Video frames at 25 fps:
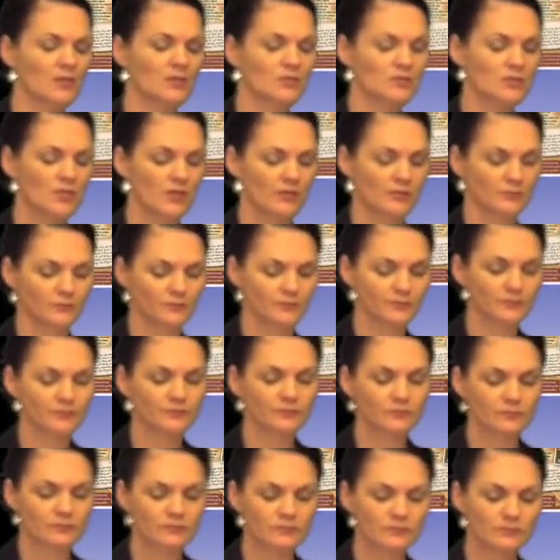So
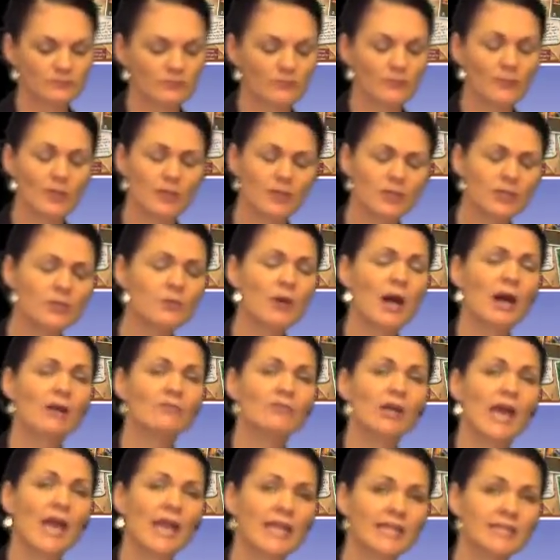you
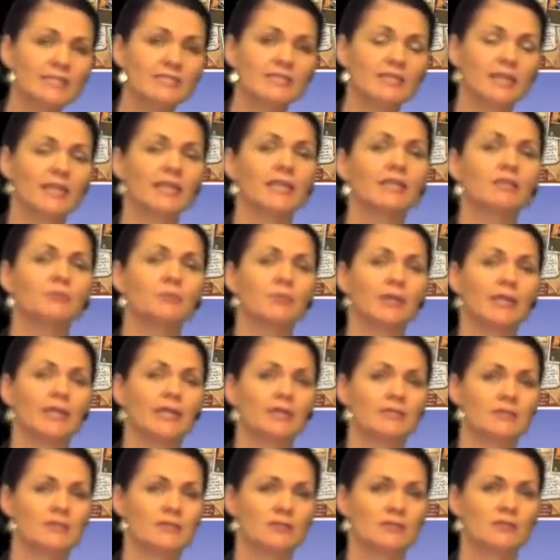have 18
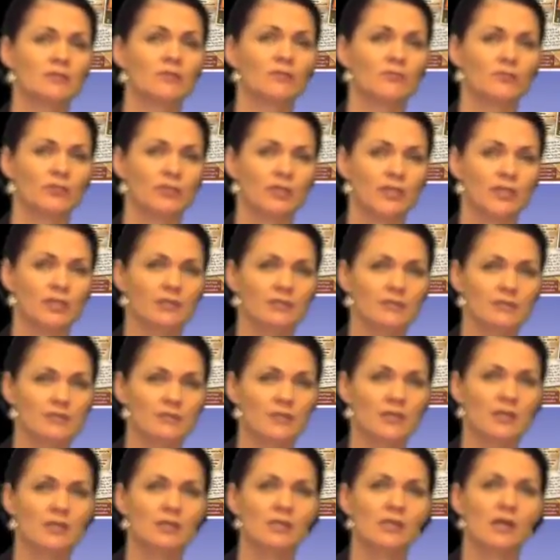minutes for
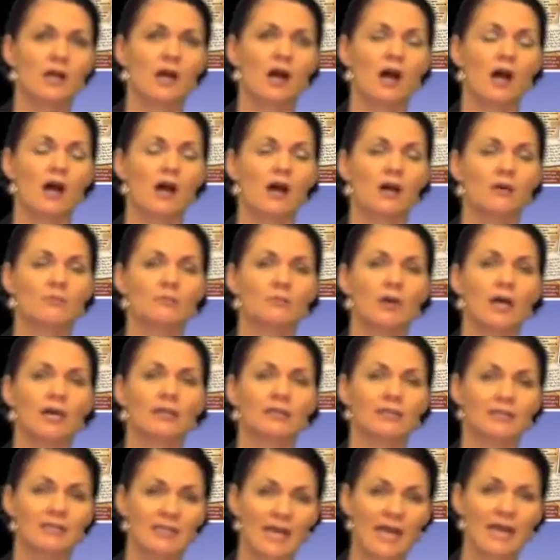this,
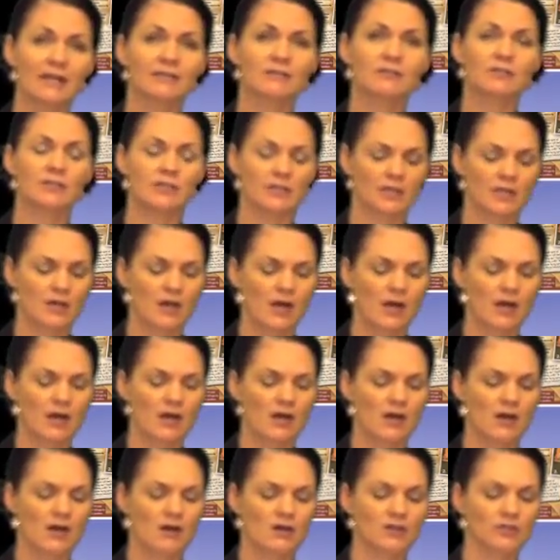and again,
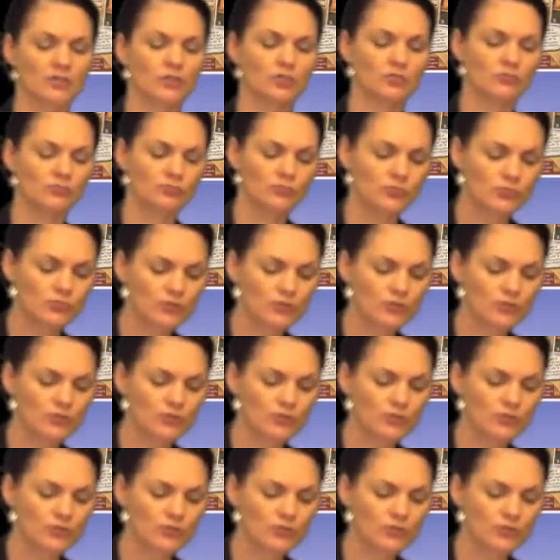you